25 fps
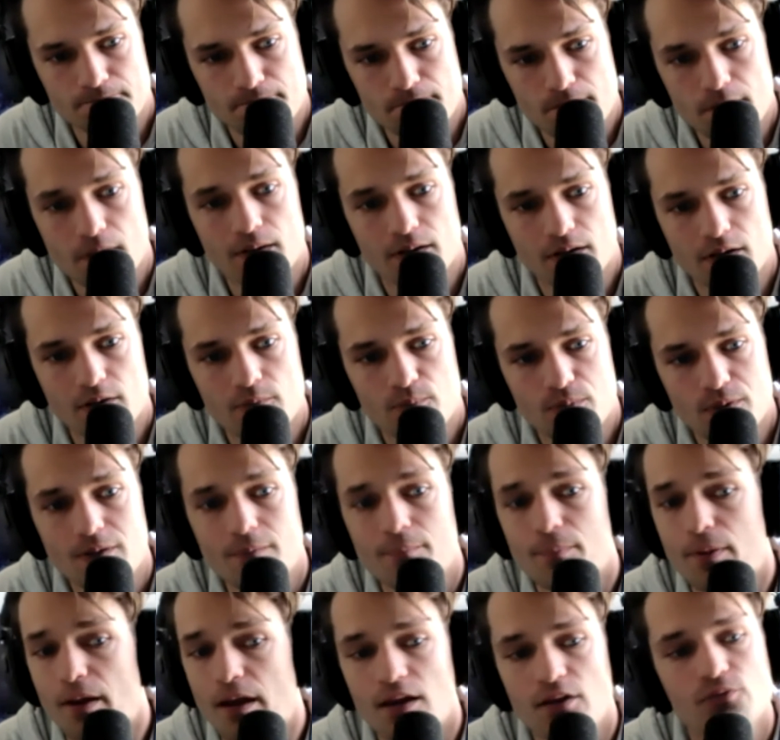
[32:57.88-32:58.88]
It can be a
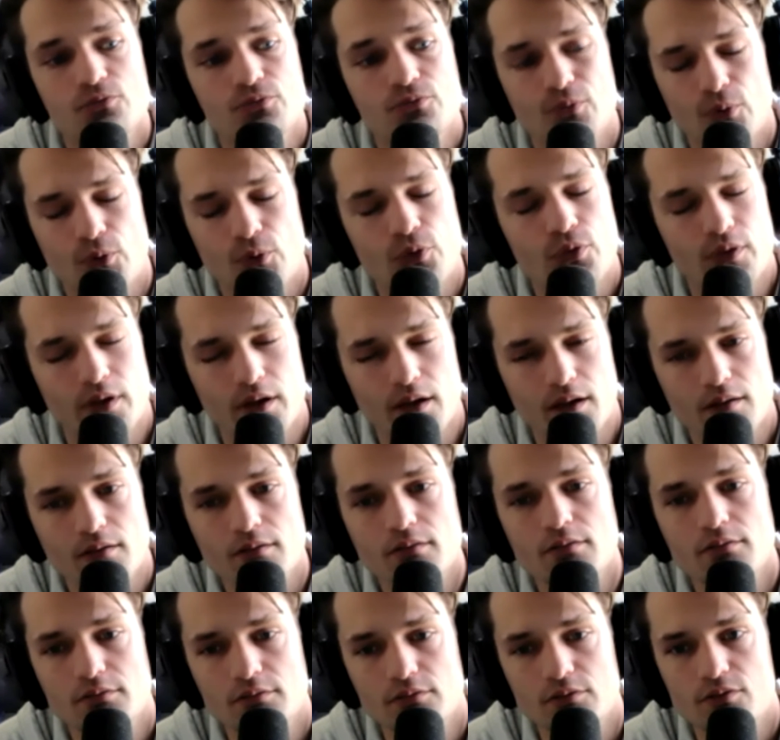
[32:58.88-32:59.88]
painful thing
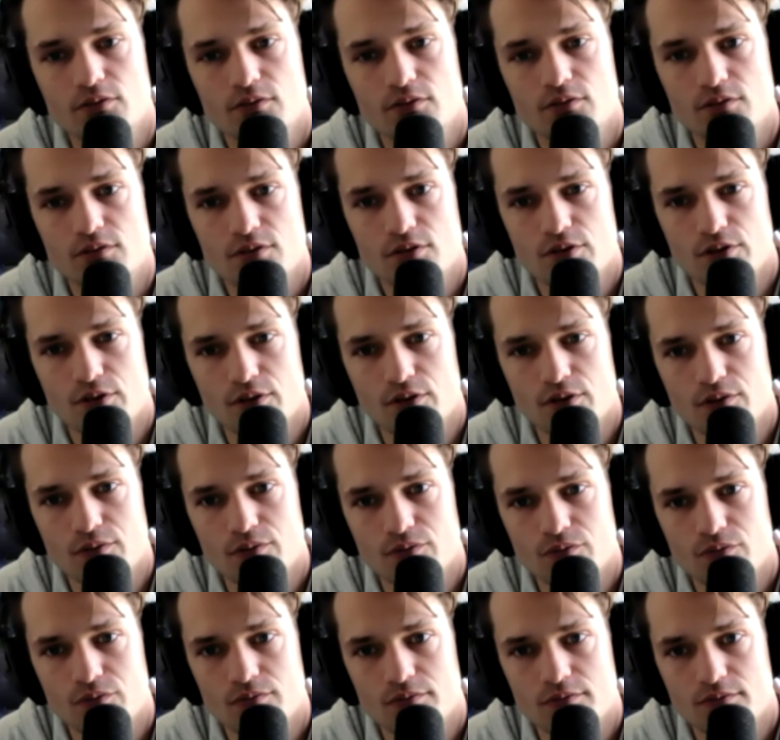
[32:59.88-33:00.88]
to
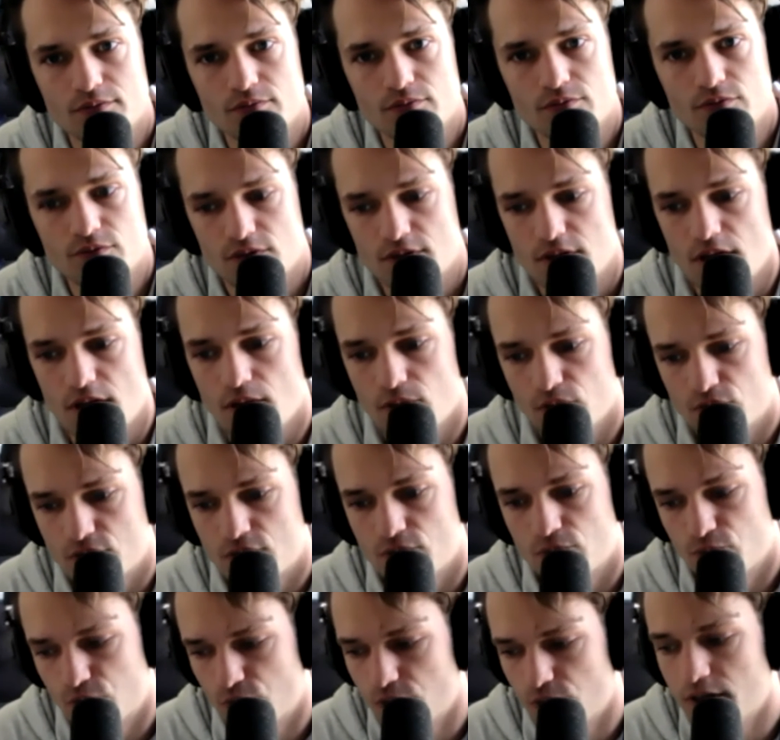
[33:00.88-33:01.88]

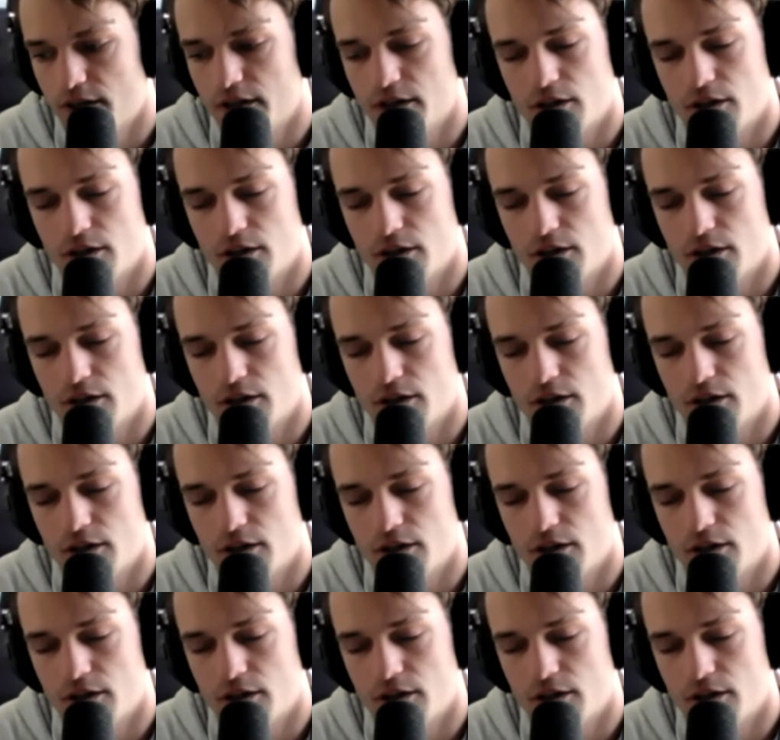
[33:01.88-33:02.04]
really